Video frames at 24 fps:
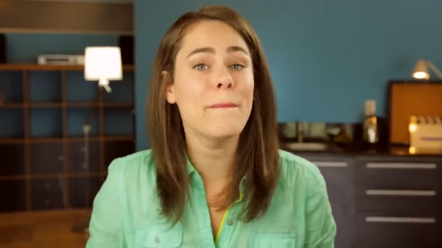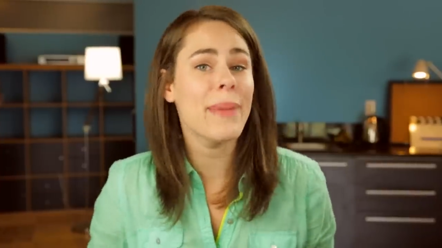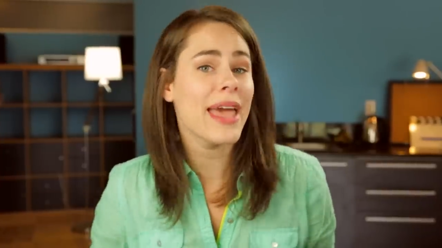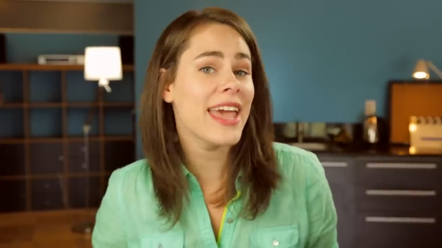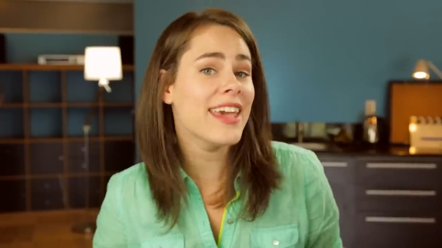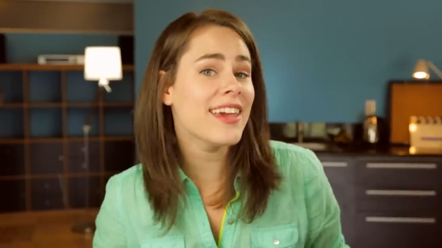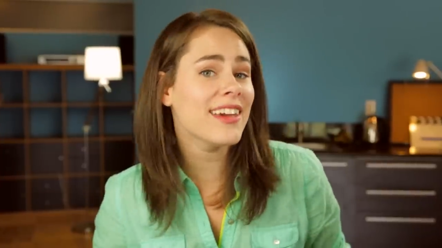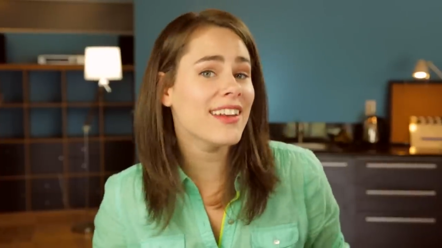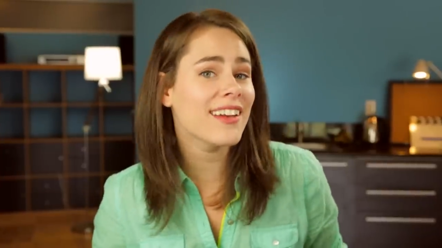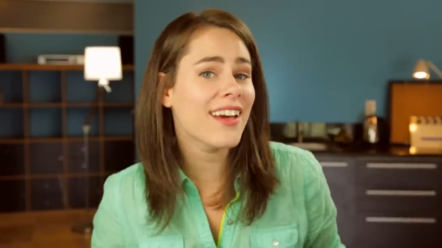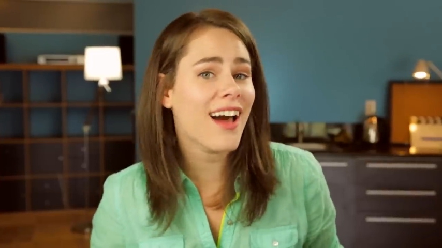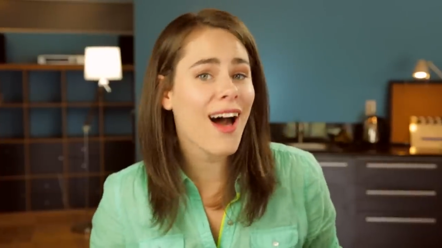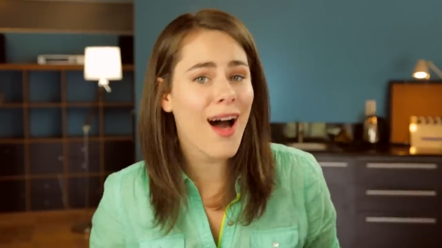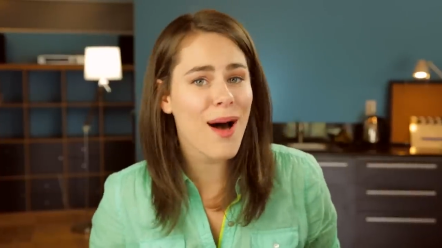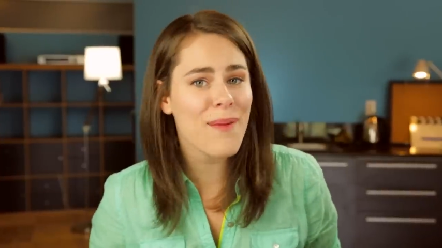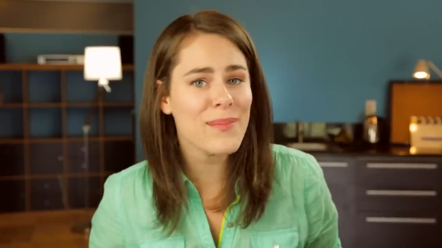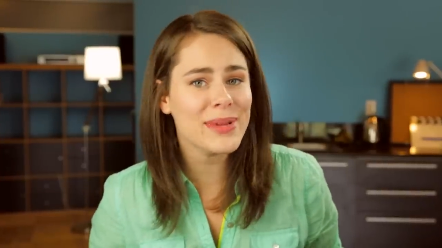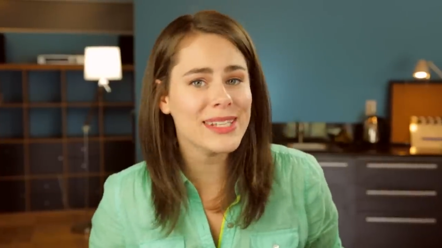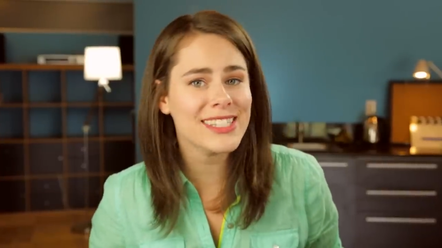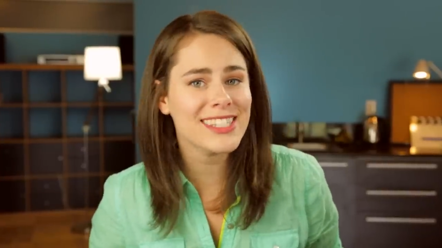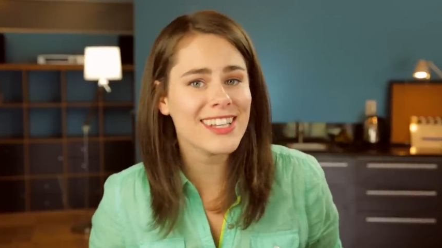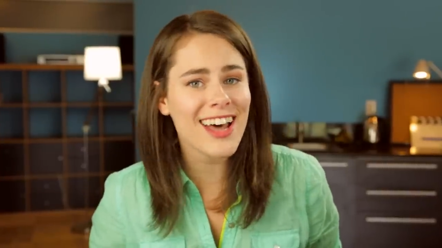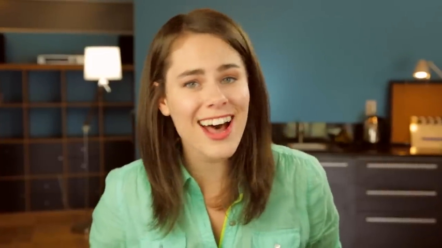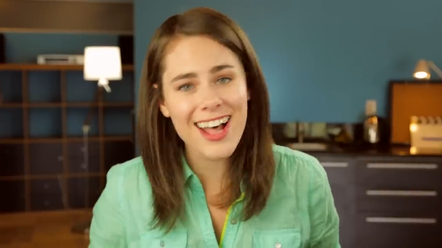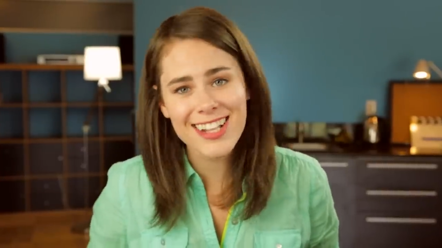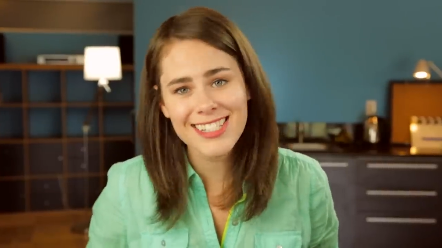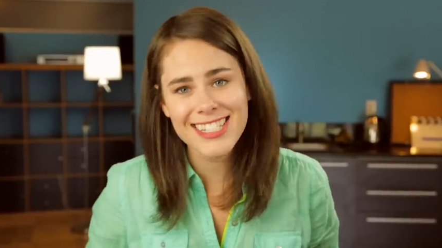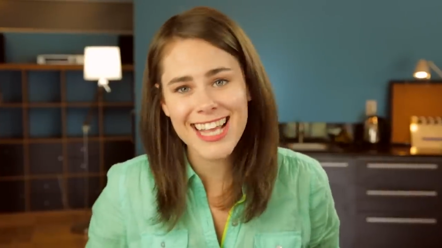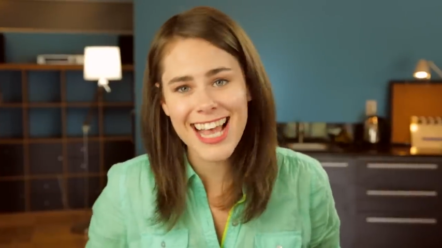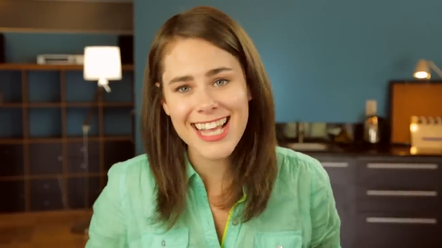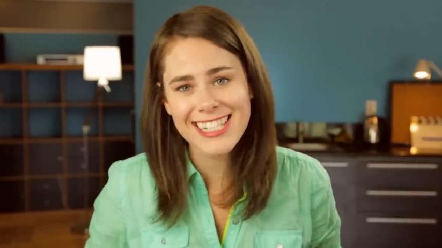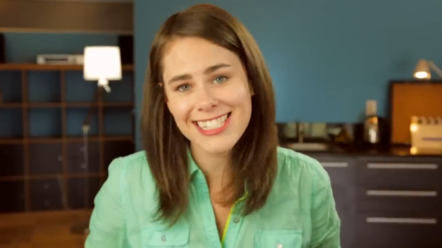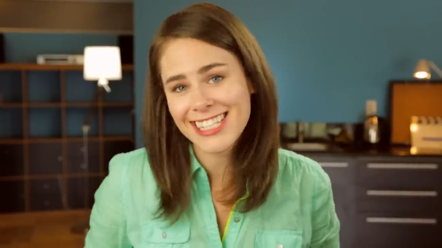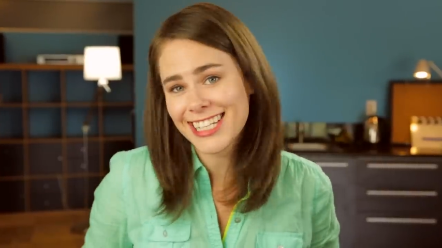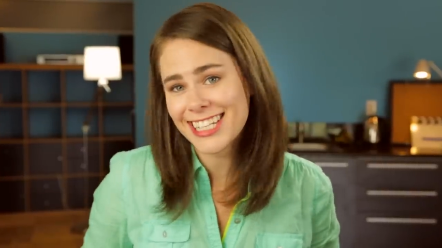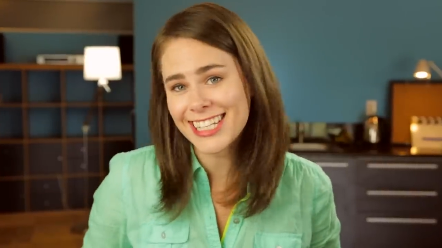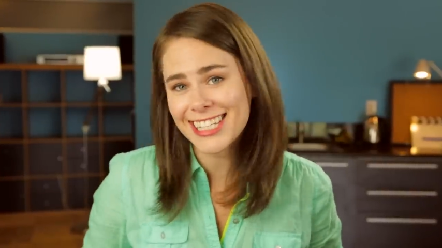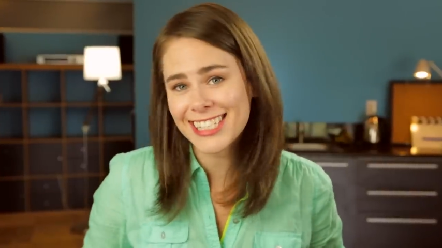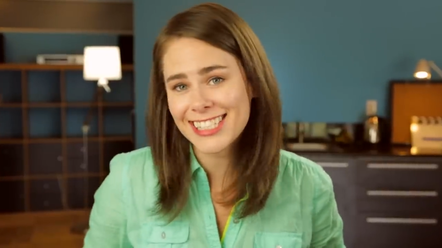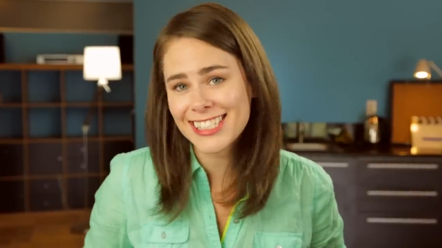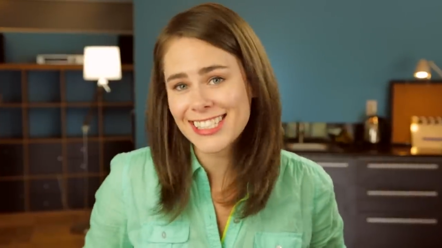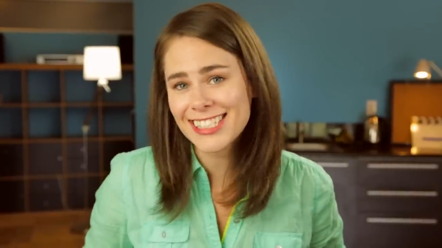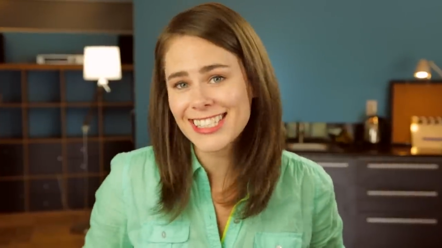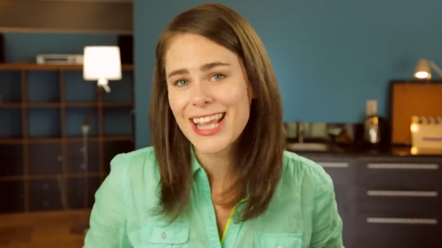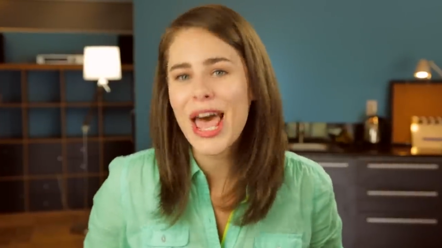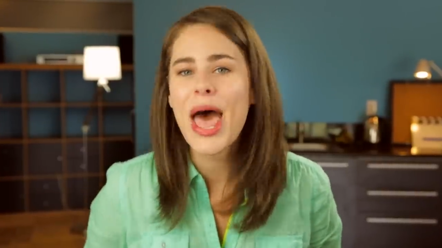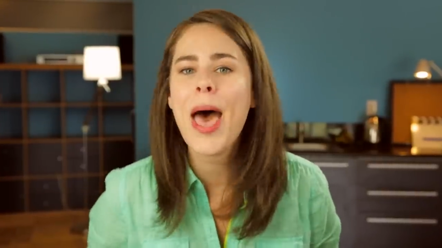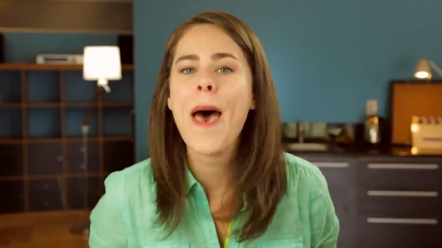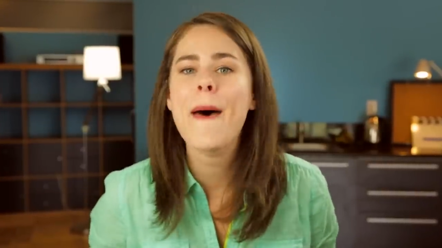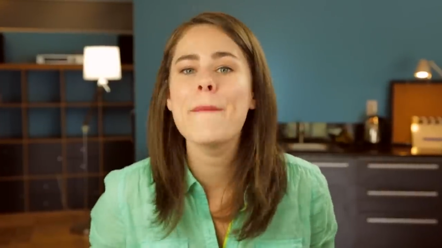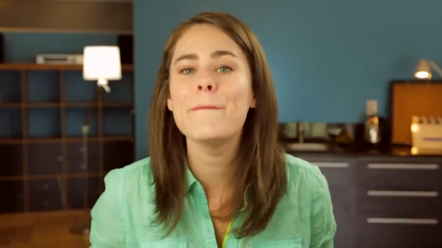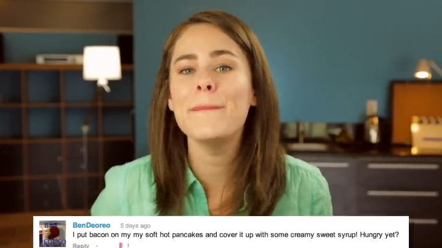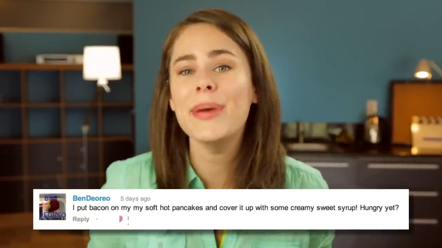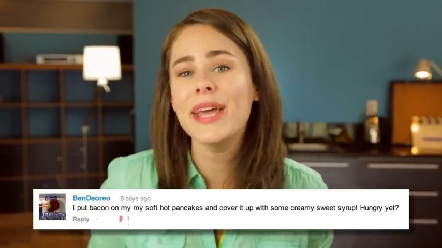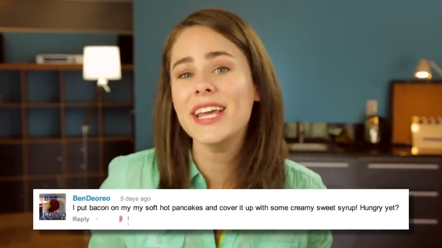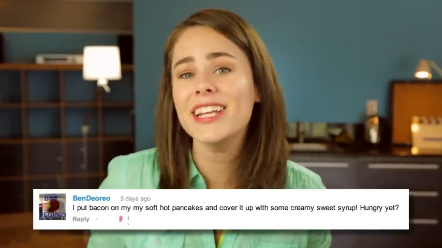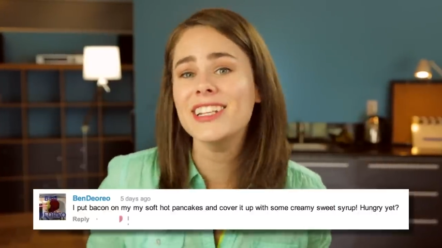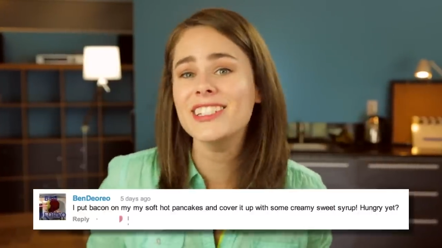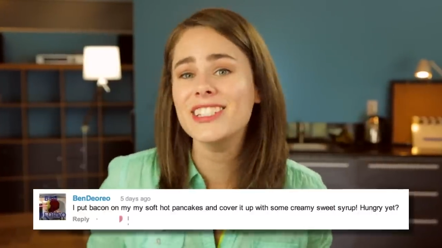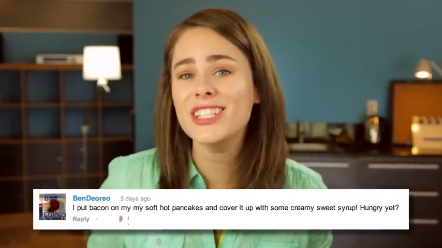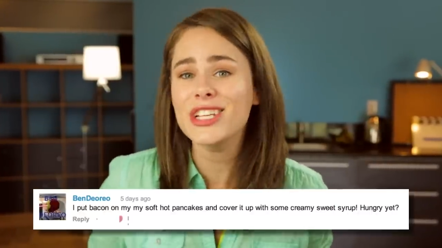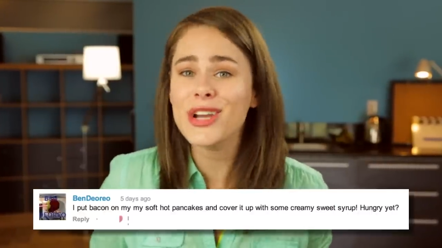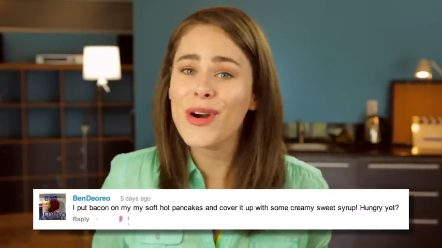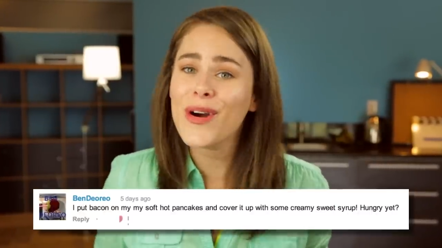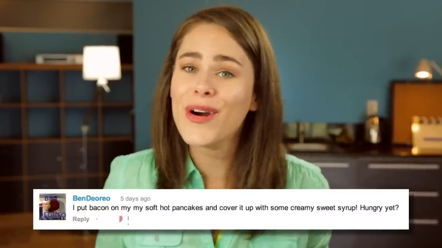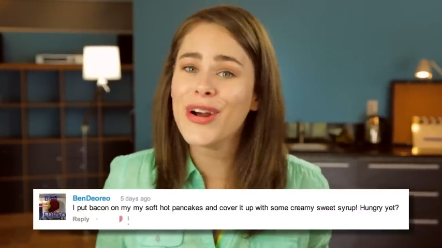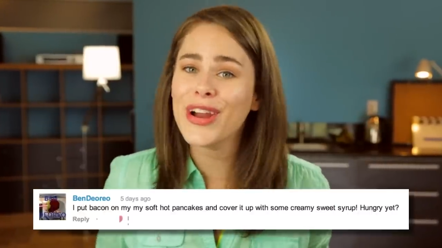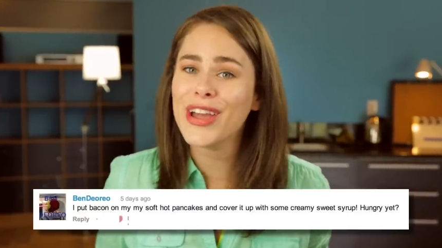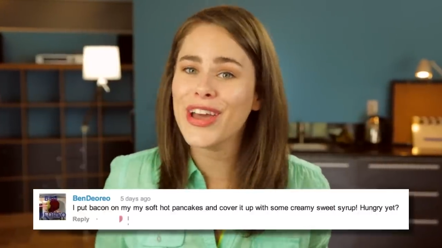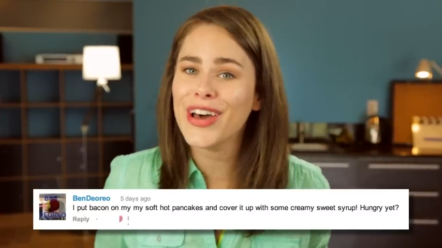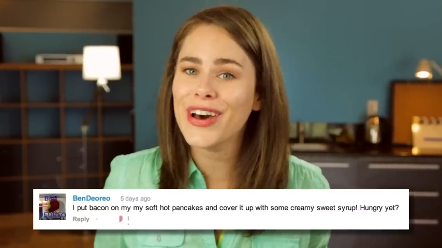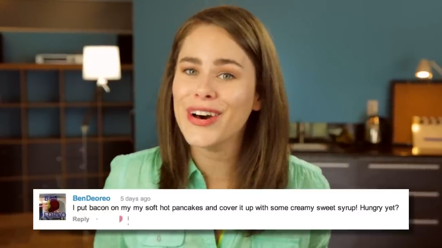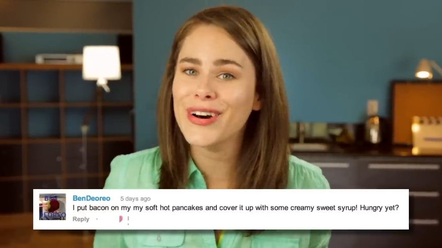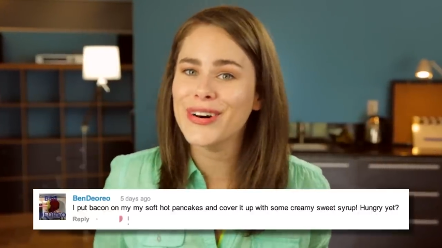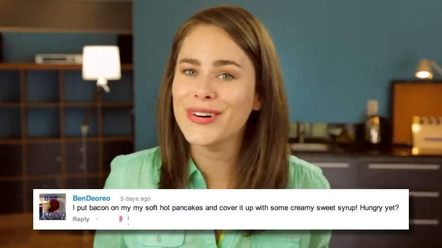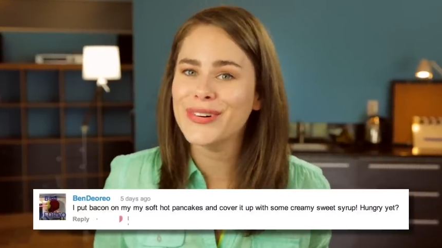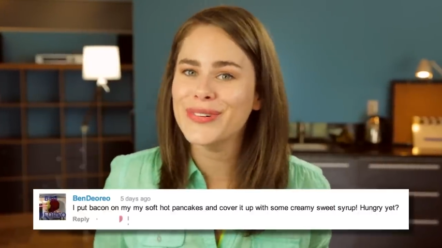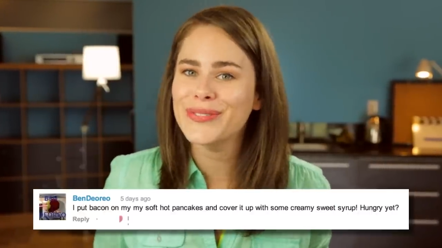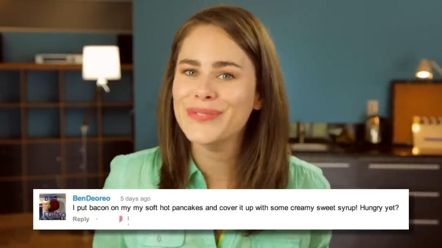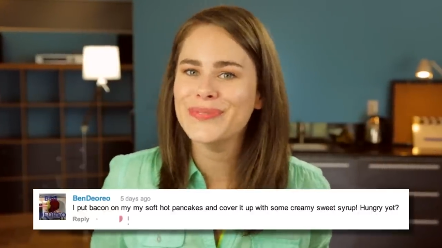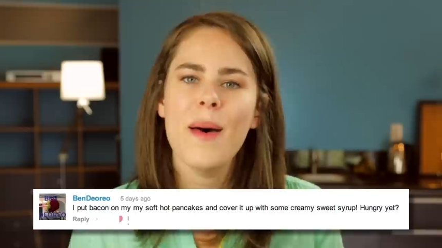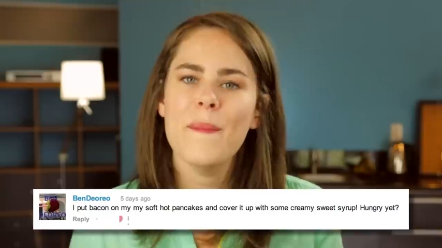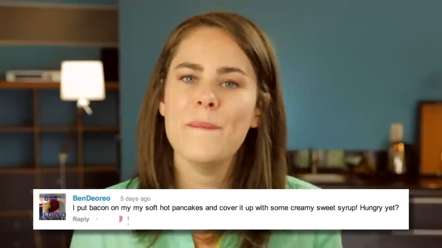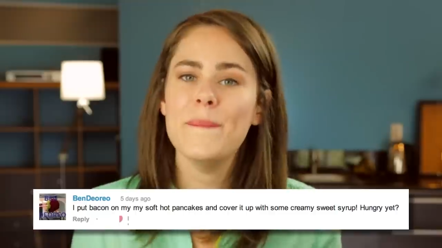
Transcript: Bacon Commons contest is Ben Diorio.